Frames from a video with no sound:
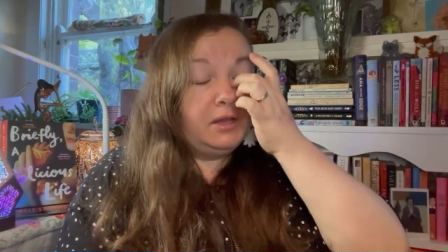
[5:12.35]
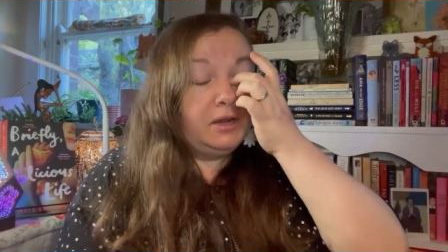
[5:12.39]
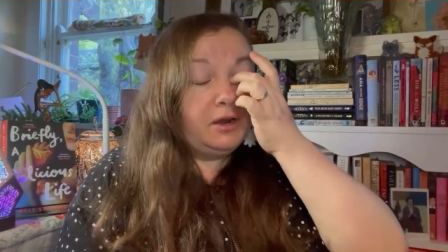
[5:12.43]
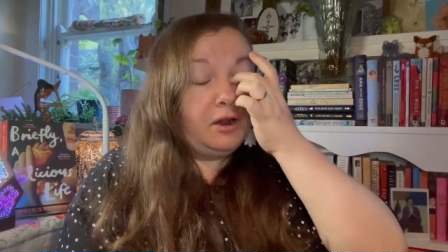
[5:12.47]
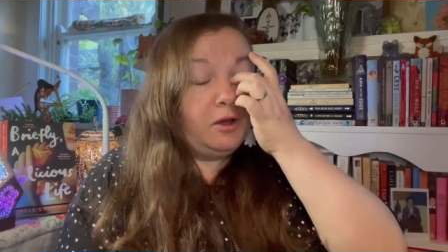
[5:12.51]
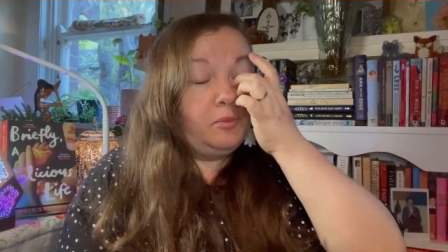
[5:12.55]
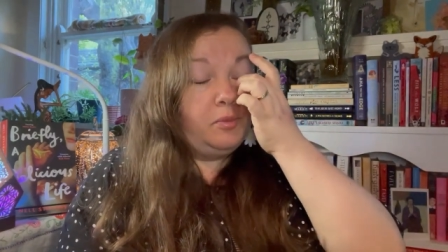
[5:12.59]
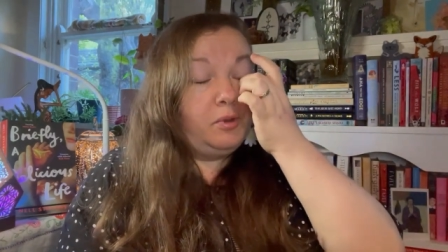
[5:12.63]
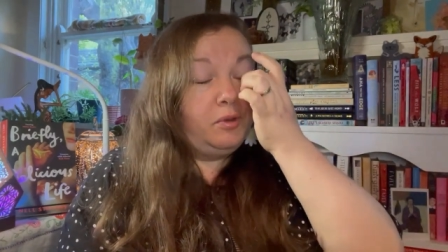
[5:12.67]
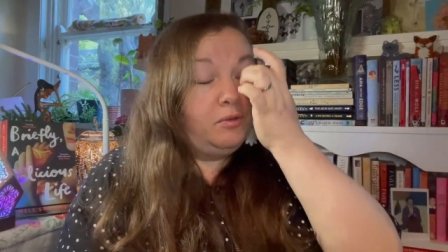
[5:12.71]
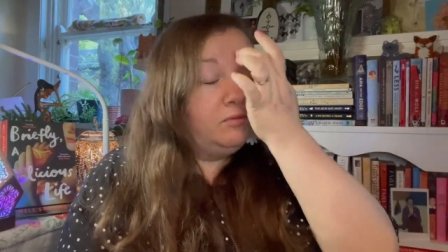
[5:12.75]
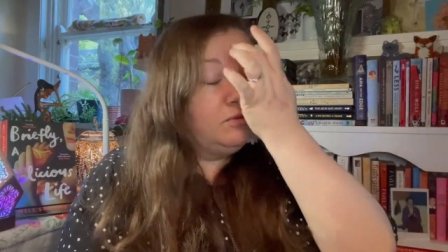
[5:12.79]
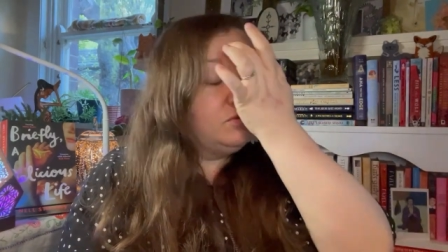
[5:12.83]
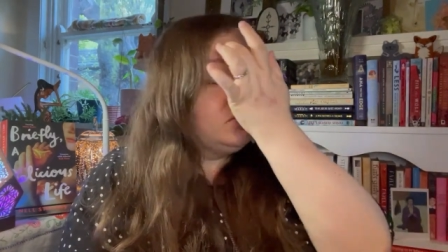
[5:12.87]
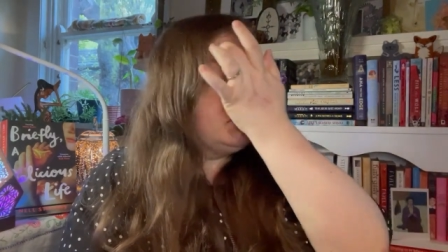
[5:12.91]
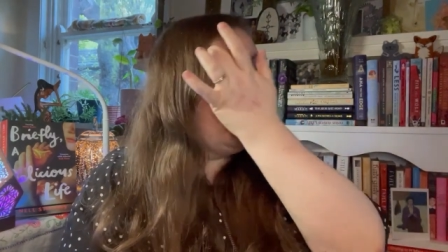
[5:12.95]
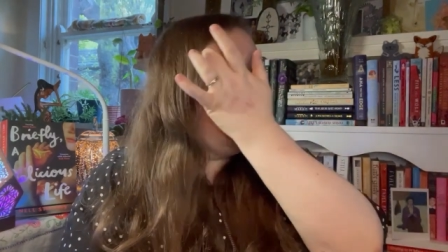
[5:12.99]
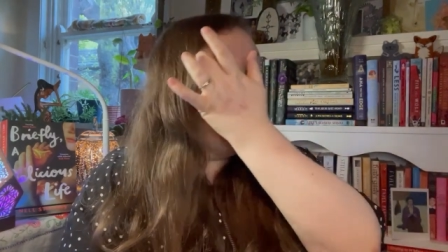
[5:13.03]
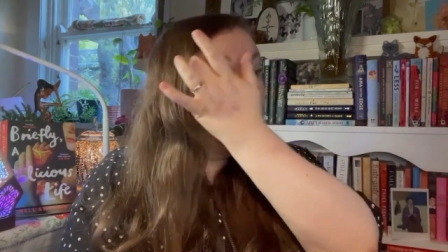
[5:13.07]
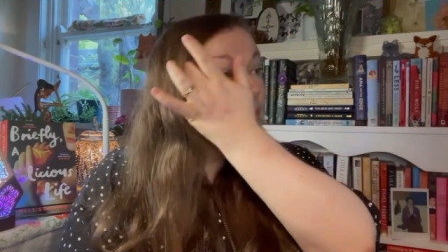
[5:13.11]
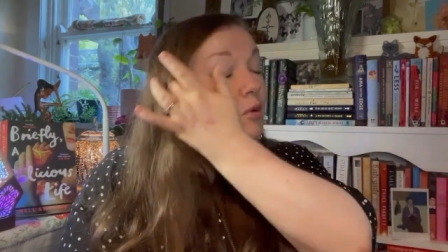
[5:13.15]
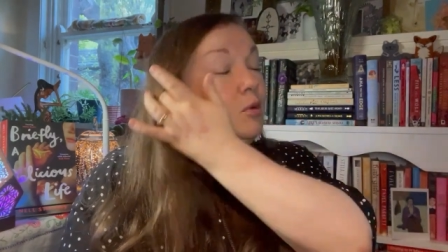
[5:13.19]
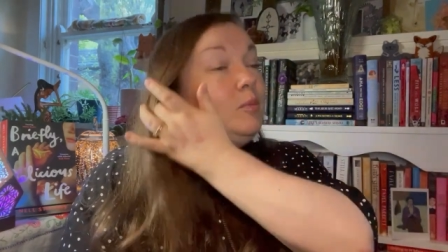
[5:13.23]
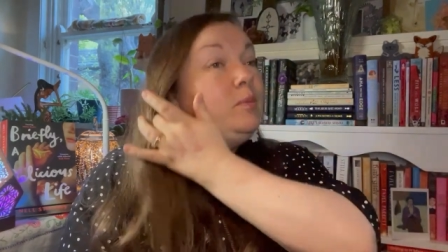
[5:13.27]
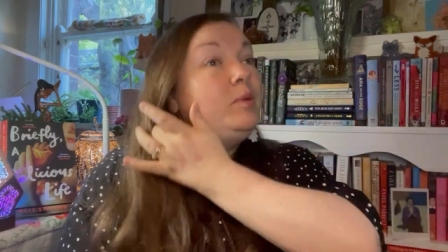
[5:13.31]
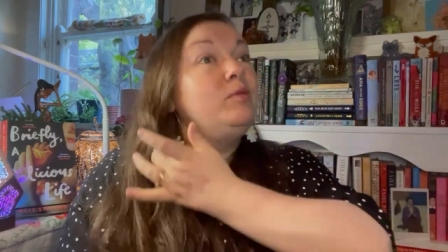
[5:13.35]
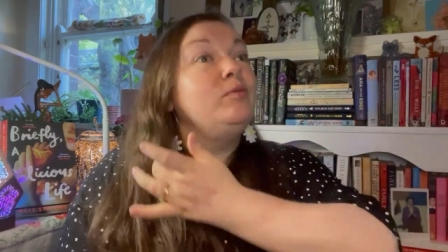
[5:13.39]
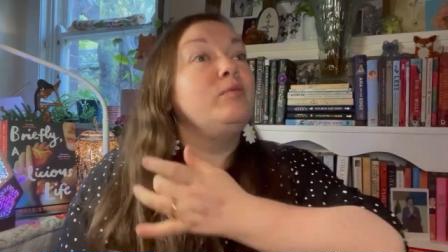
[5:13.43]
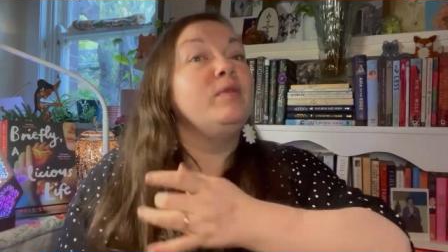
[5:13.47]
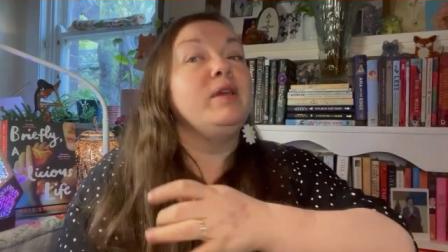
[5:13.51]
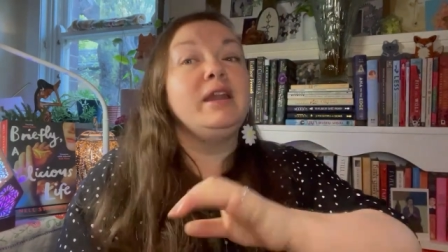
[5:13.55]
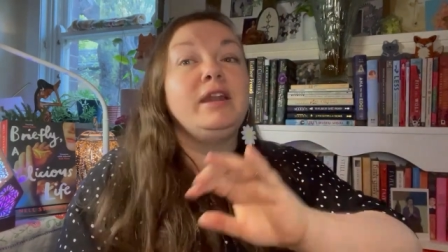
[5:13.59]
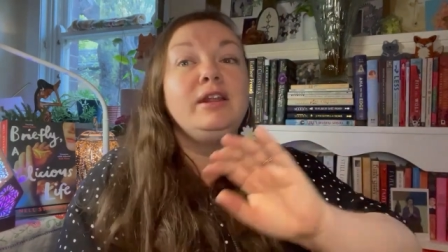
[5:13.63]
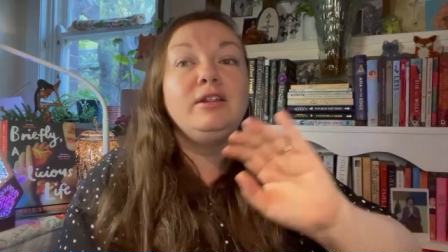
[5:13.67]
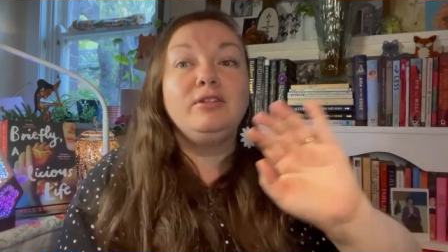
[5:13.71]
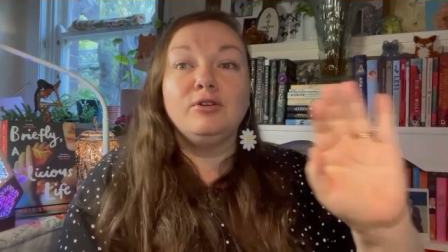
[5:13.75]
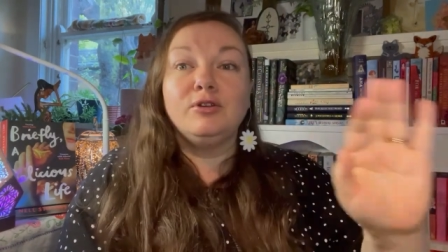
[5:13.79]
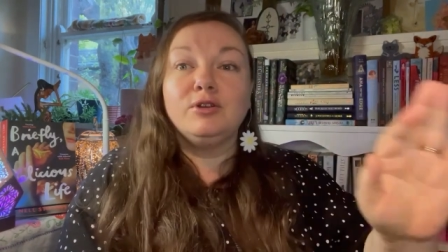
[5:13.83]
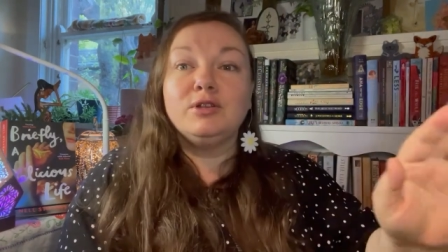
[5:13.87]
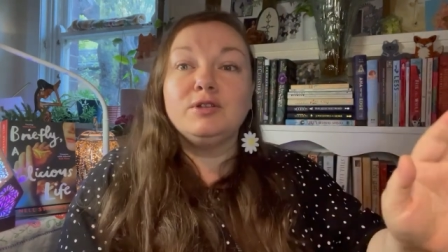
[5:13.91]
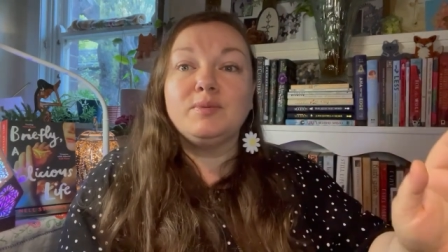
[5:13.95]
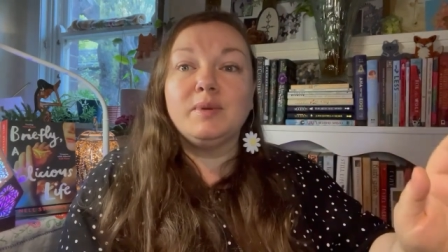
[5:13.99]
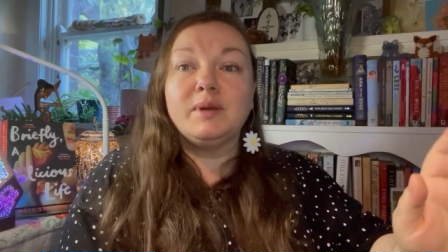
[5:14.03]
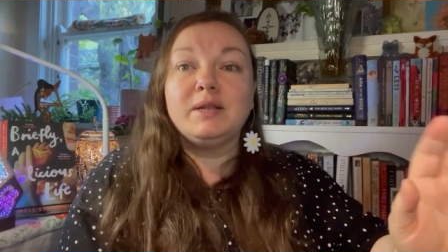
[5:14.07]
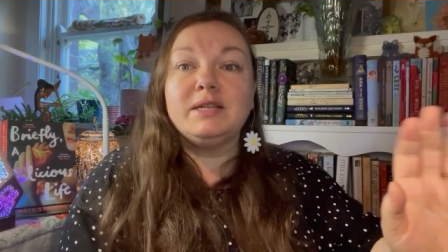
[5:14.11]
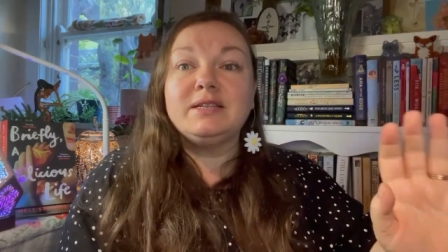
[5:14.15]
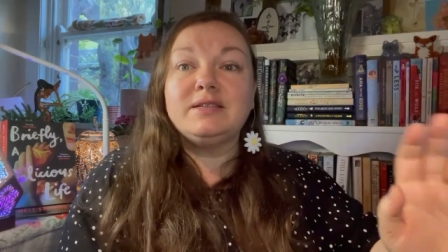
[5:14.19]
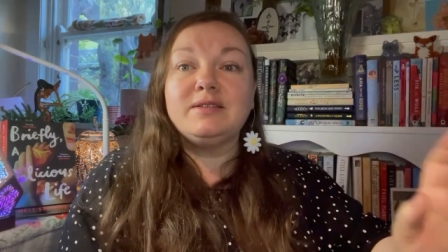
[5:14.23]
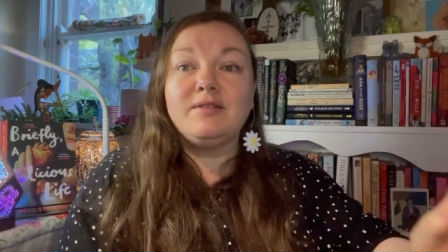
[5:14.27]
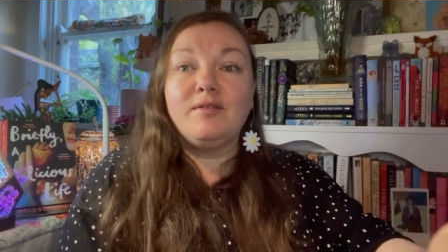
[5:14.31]
that I'll be so I will be reading those
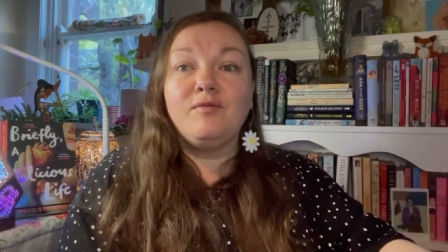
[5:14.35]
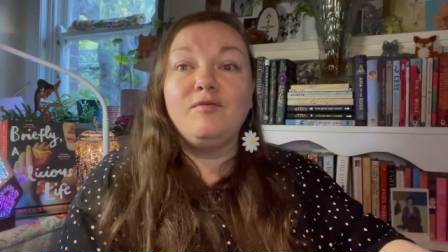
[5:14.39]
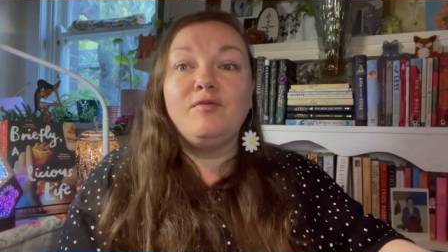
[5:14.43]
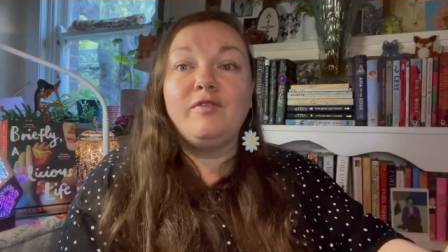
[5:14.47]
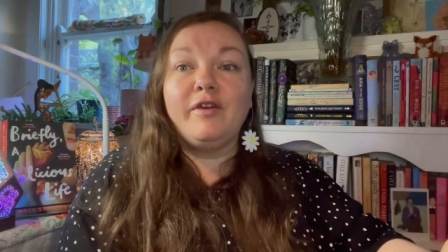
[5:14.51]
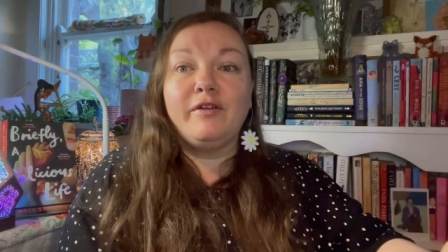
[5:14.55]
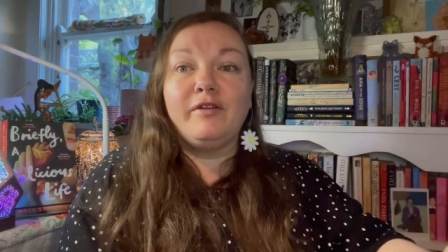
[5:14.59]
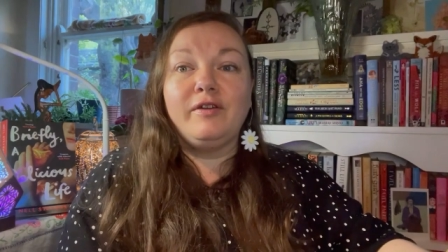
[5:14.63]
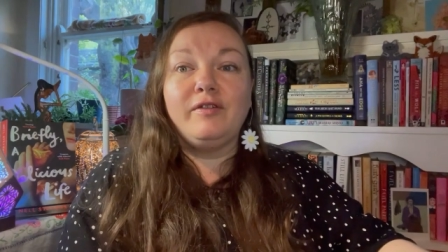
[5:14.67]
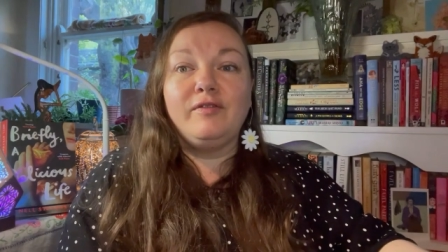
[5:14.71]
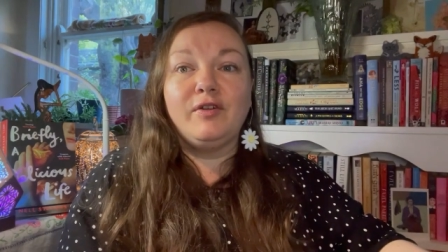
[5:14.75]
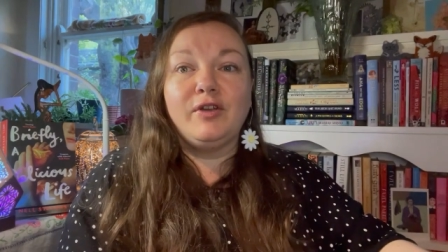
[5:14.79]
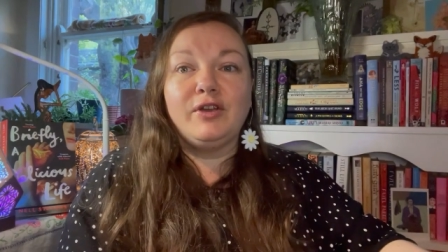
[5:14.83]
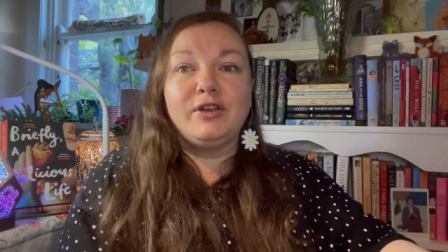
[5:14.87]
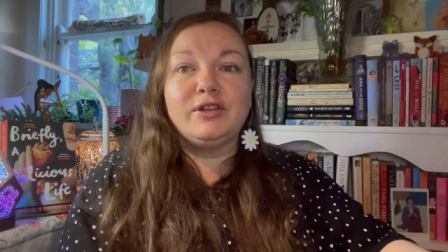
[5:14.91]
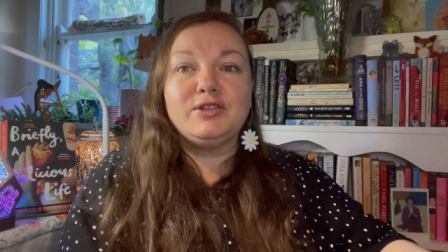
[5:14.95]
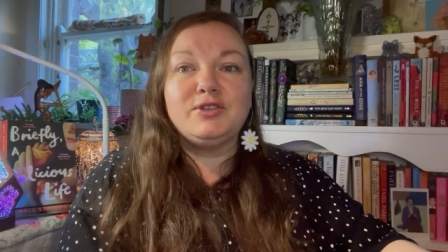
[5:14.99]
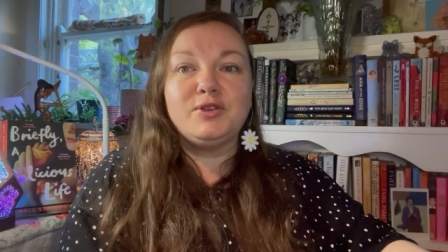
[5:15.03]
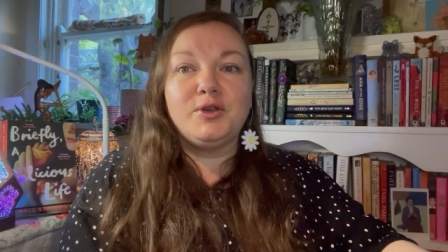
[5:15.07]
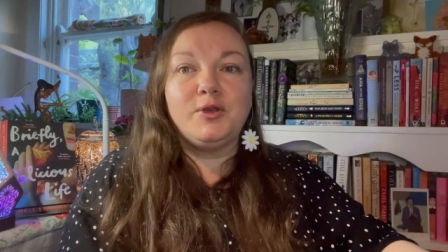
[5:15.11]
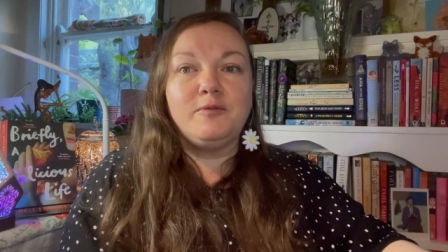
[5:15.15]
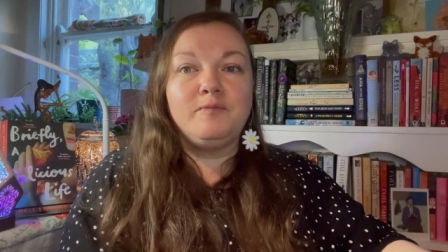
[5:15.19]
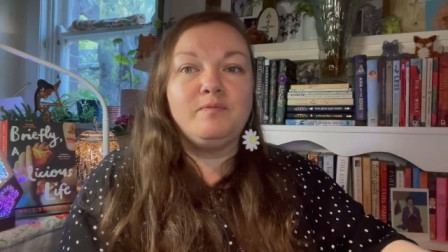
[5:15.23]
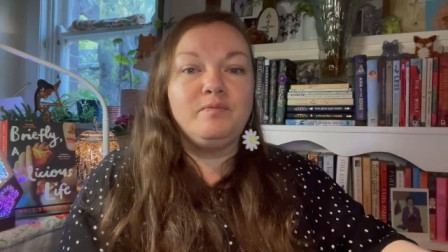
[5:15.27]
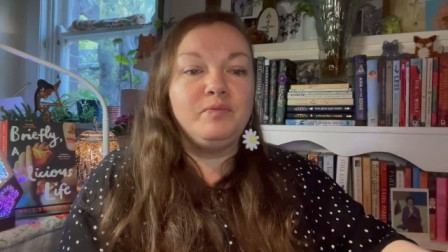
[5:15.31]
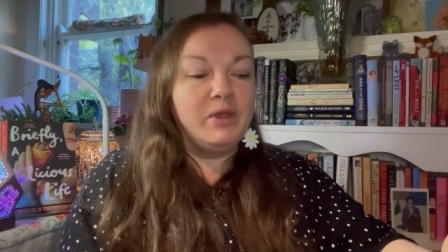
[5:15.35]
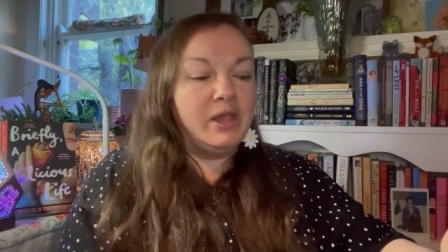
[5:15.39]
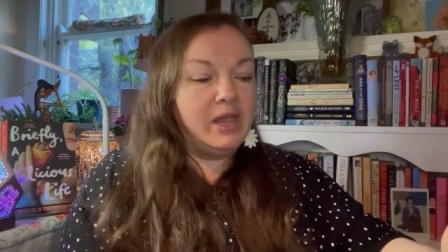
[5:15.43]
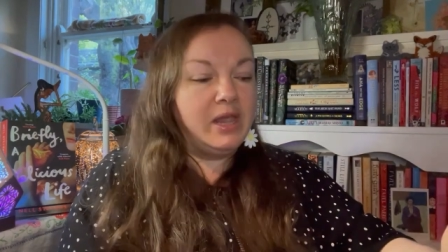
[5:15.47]
ones very very soon.